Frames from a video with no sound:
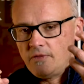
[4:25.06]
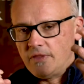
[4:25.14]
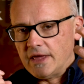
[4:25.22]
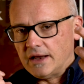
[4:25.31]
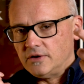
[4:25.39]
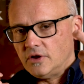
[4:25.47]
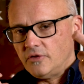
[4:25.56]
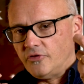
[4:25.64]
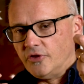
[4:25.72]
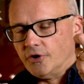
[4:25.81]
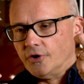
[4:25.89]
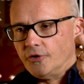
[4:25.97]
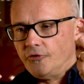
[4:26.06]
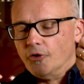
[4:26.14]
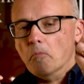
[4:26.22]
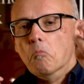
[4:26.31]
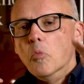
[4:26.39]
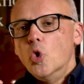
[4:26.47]
that
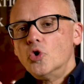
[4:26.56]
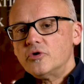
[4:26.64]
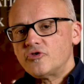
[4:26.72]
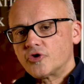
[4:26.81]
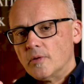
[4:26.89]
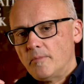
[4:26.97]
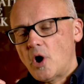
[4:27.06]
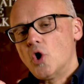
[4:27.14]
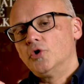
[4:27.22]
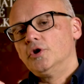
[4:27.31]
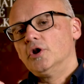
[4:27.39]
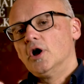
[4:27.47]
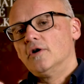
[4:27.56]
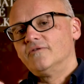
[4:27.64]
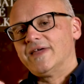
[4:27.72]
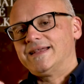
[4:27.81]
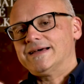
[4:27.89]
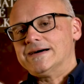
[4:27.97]
the Moorish component
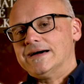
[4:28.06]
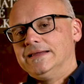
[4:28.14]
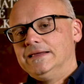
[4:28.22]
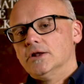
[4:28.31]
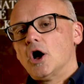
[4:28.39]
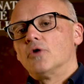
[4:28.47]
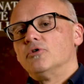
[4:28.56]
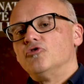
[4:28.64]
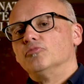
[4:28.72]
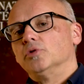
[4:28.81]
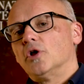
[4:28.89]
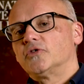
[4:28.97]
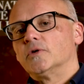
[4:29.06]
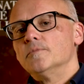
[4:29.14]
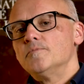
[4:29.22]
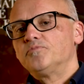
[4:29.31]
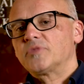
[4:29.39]
of that honeyed orange blossom